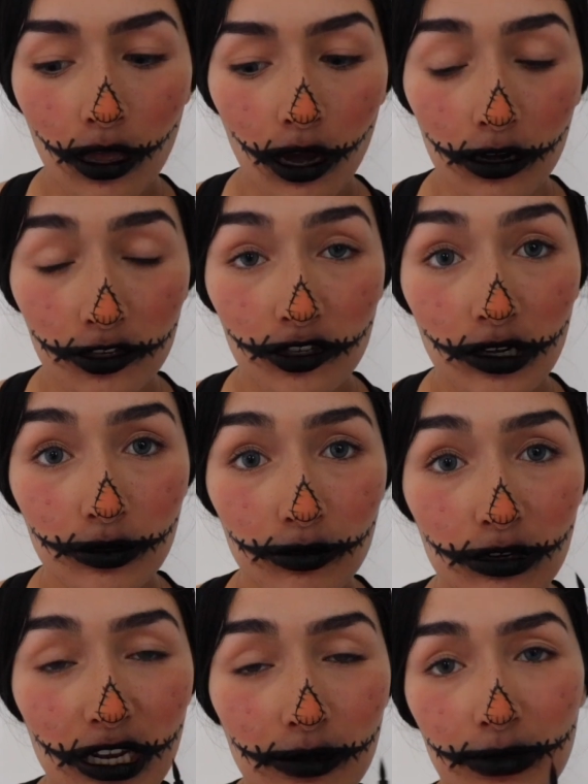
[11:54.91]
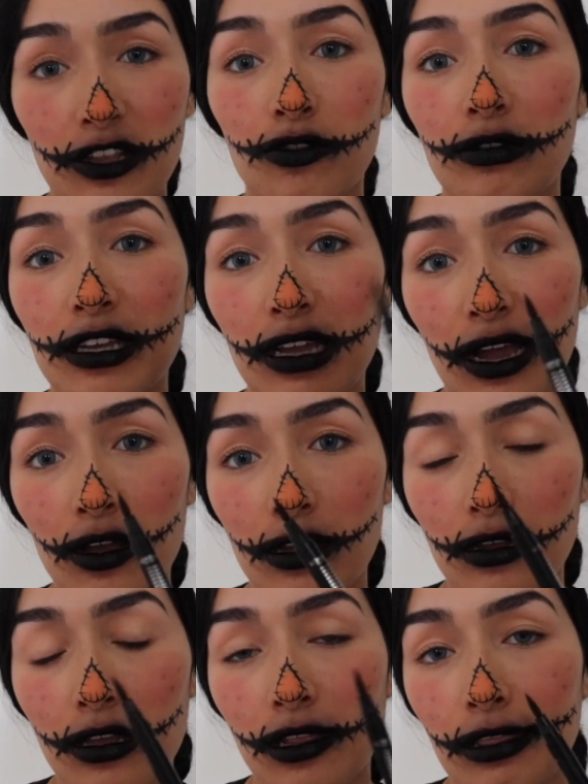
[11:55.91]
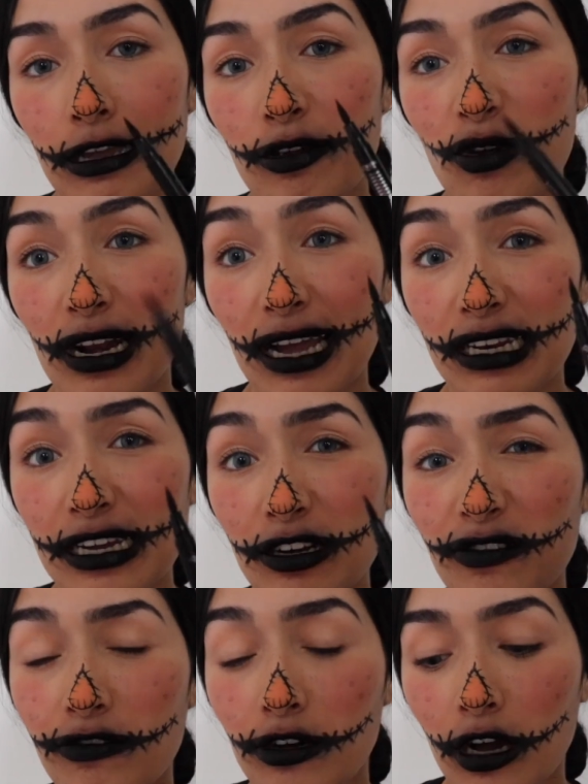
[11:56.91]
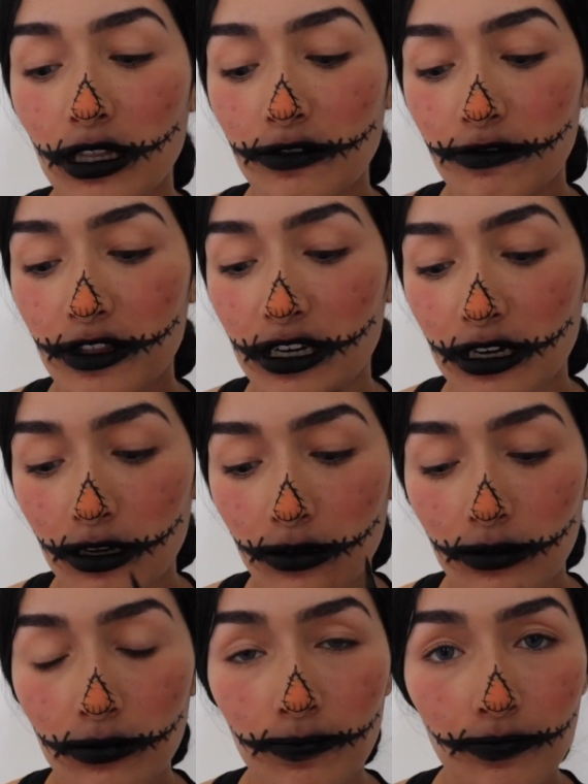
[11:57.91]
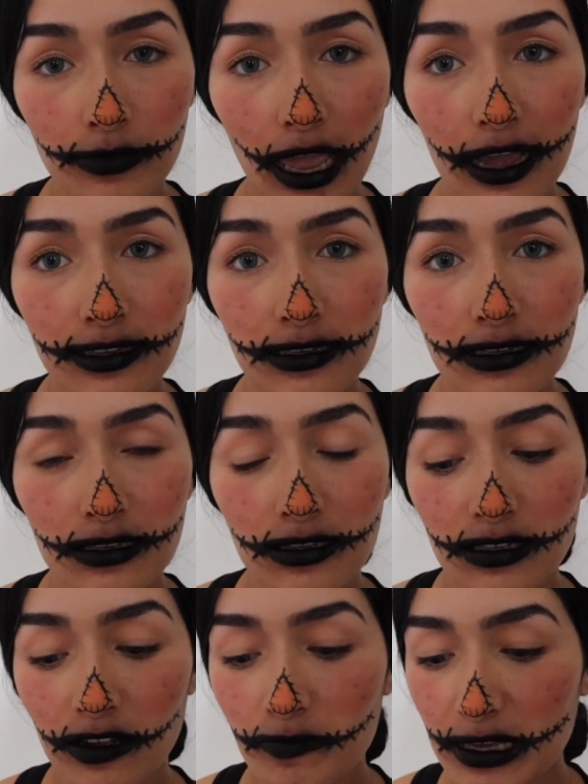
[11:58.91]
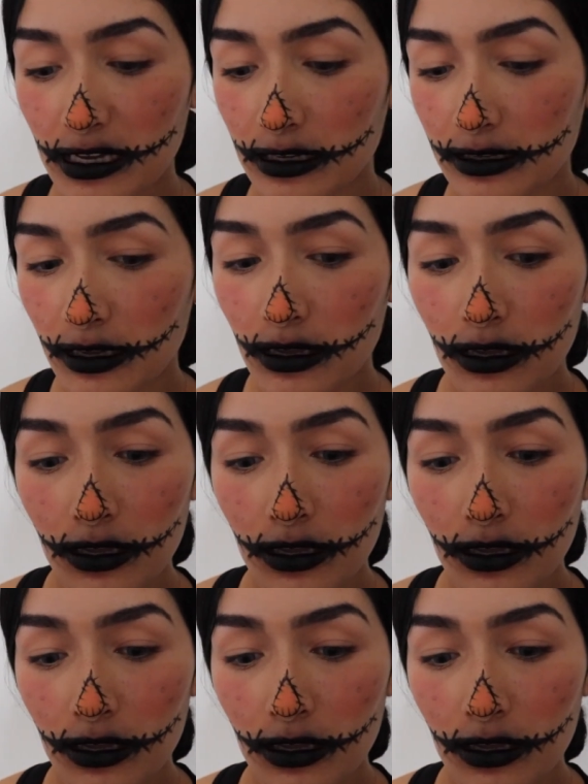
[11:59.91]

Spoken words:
Also, I would recommend doing liquid eyeliner for all of the X's and stuff, because